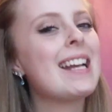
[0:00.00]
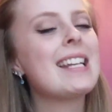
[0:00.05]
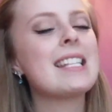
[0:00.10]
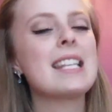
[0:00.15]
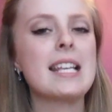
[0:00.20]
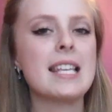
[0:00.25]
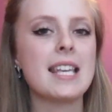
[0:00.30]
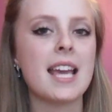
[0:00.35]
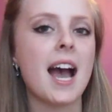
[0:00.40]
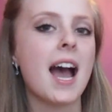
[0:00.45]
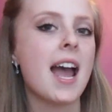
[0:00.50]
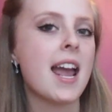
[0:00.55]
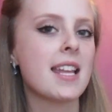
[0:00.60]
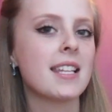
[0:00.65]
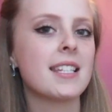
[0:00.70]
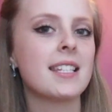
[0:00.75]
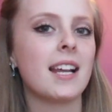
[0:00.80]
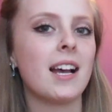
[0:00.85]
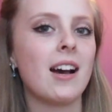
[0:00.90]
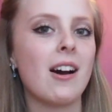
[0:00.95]
he's like yeah I
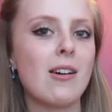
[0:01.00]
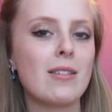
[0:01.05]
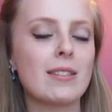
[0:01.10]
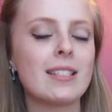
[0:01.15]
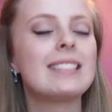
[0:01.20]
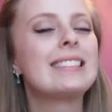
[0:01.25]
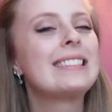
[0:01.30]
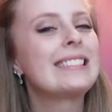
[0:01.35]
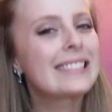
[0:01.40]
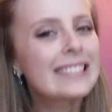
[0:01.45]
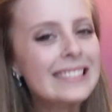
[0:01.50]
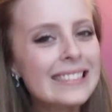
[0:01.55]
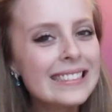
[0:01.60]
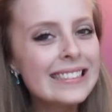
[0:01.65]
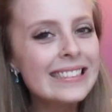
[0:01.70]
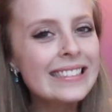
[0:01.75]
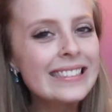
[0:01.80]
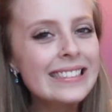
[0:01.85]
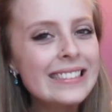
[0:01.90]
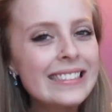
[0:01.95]
can tell I was like
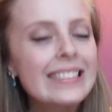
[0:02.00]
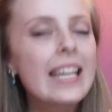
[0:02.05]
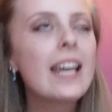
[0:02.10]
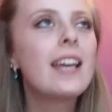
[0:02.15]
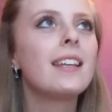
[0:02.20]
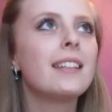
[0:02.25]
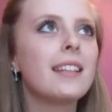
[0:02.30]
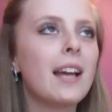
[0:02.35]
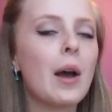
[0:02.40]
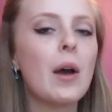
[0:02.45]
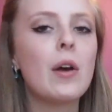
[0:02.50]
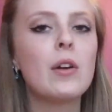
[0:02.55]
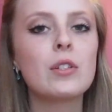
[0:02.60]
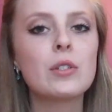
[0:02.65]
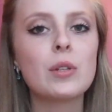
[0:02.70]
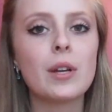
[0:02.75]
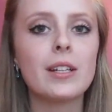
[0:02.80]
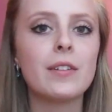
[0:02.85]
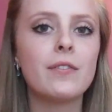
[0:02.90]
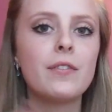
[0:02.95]
mm, yeah
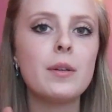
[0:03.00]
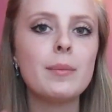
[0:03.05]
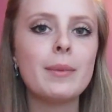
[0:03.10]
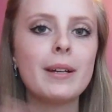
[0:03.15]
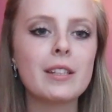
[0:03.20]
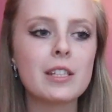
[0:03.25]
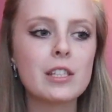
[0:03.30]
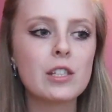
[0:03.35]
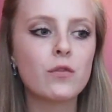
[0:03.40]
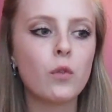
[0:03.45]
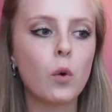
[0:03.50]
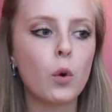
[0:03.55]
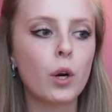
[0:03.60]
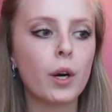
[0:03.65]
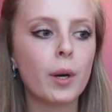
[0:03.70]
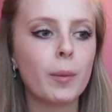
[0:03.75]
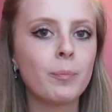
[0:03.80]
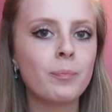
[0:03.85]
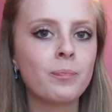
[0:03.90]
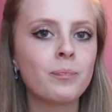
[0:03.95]
so I had to fill out this
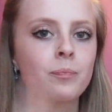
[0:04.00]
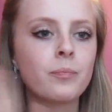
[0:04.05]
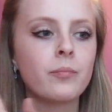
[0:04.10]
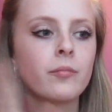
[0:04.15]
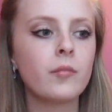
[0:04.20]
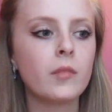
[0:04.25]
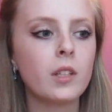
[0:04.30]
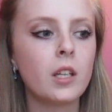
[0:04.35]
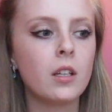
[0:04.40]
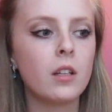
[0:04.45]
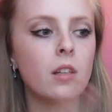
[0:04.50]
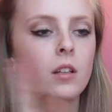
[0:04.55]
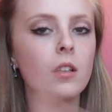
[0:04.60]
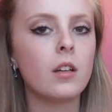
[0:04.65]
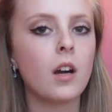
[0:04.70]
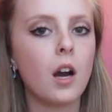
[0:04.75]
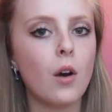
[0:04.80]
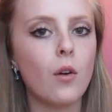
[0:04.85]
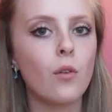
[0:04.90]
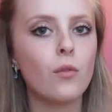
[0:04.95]
form
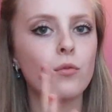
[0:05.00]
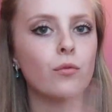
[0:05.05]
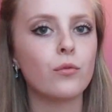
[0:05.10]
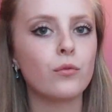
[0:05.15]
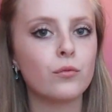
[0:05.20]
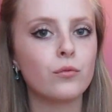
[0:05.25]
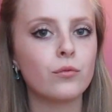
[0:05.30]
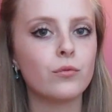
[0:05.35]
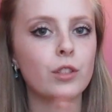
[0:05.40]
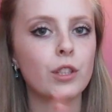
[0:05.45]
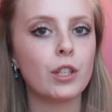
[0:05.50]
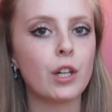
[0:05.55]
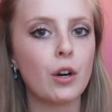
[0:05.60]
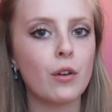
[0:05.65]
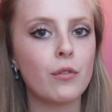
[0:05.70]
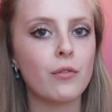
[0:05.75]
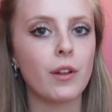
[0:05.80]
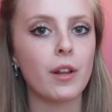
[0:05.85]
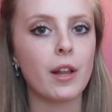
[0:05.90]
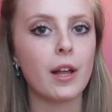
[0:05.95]
of you know
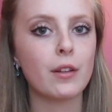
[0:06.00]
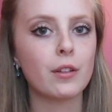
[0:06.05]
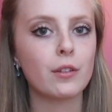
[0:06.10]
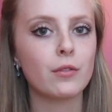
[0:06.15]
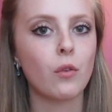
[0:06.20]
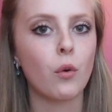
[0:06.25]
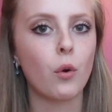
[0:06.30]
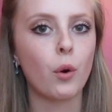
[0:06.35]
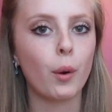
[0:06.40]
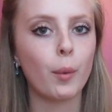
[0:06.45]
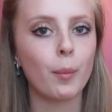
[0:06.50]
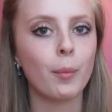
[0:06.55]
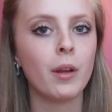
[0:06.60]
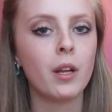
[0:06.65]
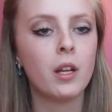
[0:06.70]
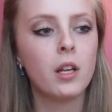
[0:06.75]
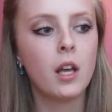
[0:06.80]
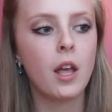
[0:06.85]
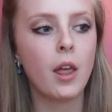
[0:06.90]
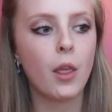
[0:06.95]
fill out the form
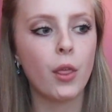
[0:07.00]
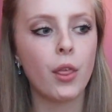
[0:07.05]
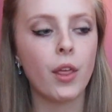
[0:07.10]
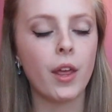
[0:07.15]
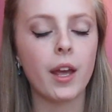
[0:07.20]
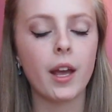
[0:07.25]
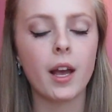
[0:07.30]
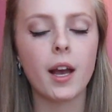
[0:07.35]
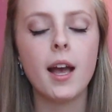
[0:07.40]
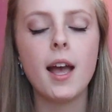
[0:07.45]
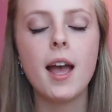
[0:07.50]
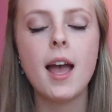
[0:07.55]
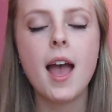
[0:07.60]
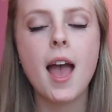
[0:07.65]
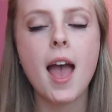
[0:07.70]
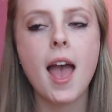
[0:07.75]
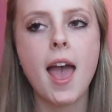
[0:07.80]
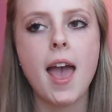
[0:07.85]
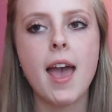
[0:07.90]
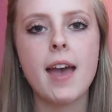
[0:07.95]
thing
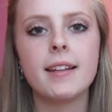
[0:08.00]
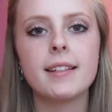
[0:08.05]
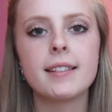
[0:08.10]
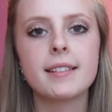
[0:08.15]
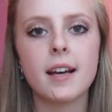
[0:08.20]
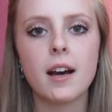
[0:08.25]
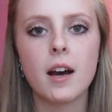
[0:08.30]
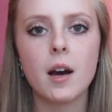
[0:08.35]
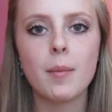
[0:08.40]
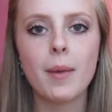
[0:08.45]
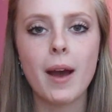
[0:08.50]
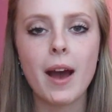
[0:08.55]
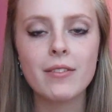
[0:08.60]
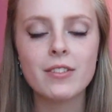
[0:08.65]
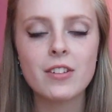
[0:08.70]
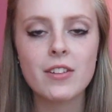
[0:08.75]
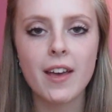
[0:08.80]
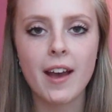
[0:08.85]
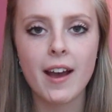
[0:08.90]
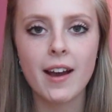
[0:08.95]
and um,
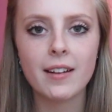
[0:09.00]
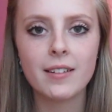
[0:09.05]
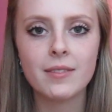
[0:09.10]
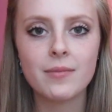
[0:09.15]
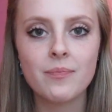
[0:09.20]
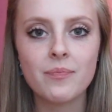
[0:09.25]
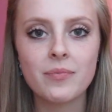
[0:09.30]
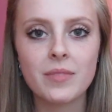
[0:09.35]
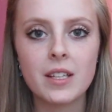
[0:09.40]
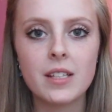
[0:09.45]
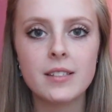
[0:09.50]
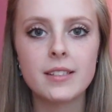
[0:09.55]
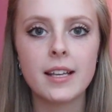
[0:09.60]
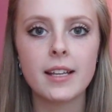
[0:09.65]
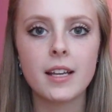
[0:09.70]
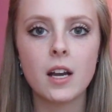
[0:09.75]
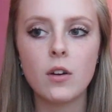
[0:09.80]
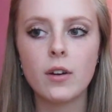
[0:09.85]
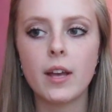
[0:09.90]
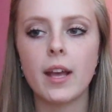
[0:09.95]
after that he's
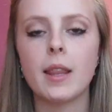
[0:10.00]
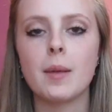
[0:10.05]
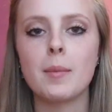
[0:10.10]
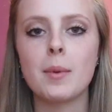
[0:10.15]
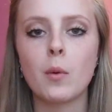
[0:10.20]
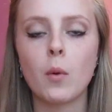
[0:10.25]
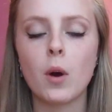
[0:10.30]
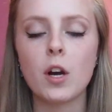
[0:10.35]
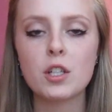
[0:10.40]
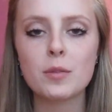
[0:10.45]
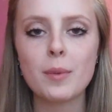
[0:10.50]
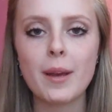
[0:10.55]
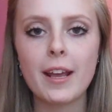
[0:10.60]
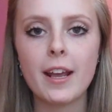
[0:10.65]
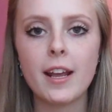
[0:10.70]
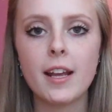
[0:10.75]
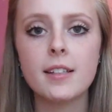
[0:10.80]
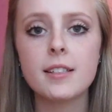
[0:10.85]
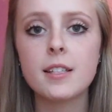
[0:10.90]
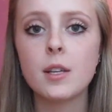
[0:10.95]
like, okay, let me wash my
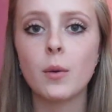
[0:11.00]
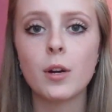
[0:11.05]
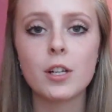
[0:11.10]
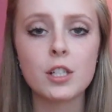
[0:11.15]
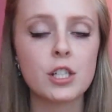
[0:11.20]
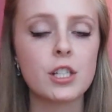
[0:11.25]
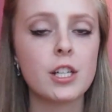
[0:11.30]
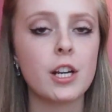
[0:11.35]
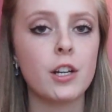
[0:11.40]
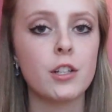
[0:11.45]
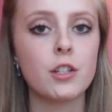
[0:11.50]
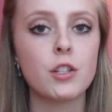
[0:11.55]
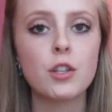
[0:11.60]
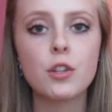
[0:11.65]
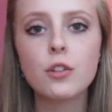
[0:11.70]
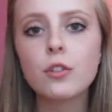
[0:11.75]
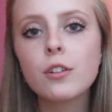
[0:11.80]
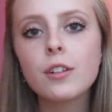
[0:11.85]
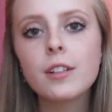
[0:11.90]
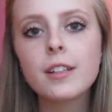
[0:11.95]
hands. He washed his hands
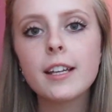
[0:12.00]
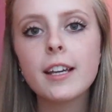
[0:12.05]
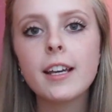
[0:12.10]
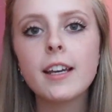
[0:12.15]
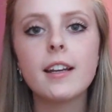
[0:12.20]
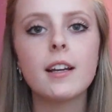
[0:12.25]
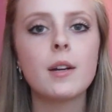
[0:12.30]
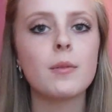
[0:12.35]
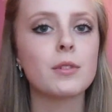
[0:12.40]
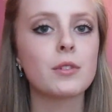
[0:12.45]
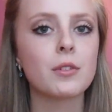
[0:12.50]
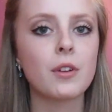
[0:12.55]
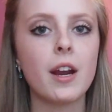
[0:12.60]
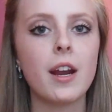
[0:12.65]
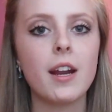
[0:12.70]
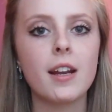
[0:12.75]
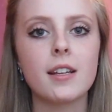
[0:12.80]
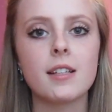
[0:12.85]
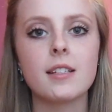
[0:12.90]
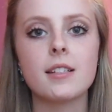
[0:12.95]
thoroughly, and it was
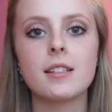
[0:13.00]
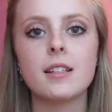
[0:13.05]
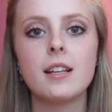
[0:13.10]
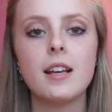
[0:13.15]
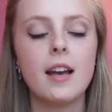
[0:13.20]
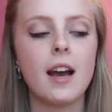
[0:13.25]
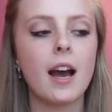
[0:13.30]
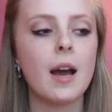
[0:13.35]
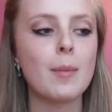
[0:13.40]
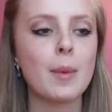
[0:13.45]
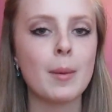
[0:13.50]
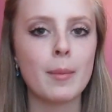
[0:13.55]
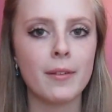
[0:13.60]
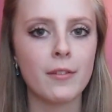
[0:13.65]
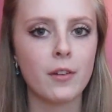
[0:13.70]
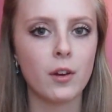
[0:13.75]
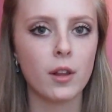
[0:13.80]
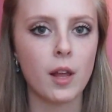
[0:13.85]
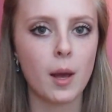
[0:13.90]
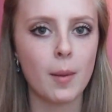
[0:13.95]
great because it made me
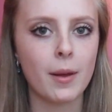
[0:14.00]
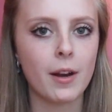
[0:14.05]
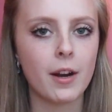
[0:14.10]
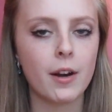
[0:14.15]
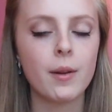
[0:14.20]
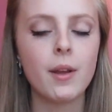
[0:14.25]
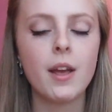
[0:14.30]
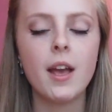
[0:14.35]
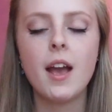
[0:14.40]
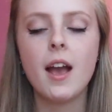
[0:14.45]
feel a lot better.